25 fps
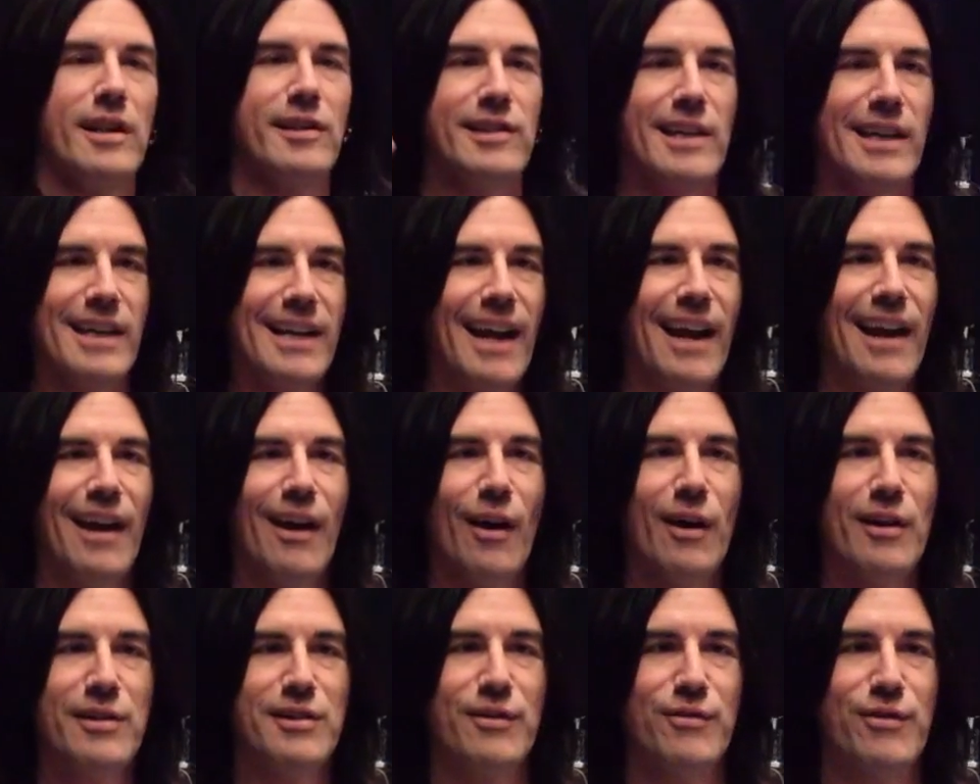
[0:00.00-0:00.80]
sounds like
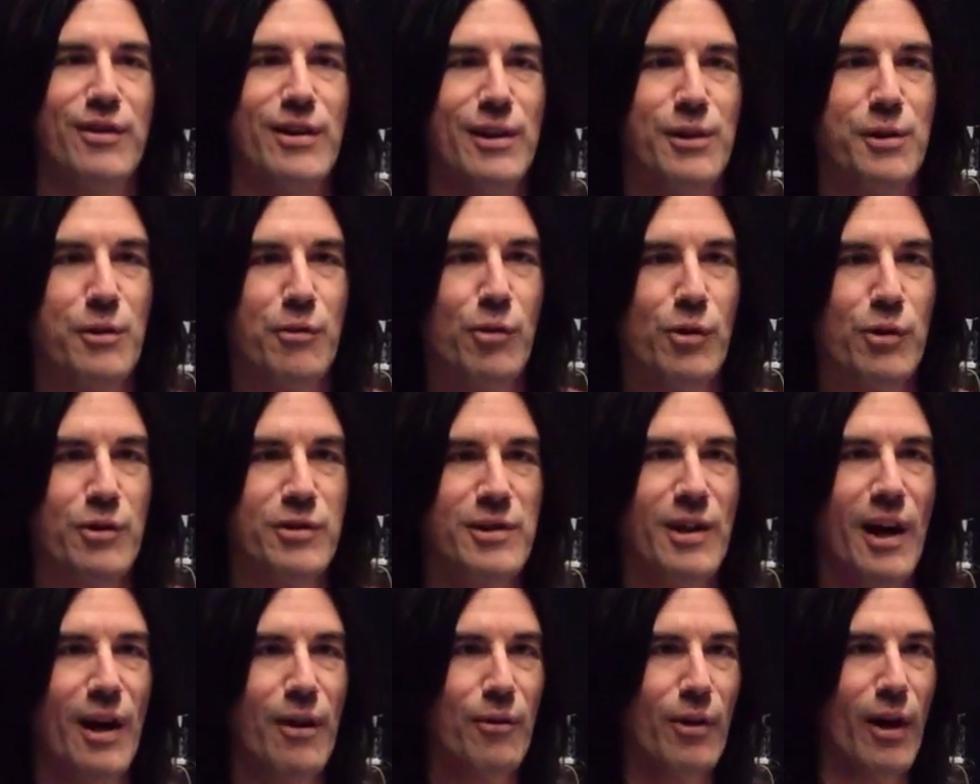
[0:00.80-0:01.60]
chaos if the interval
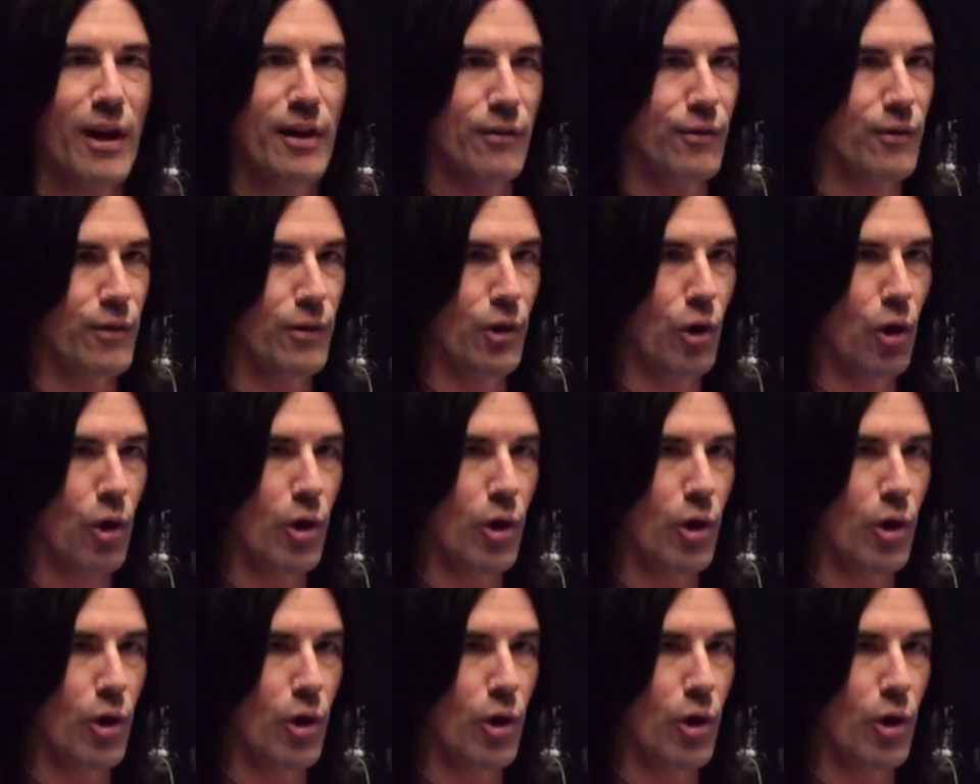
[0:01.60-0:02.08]
is not right for the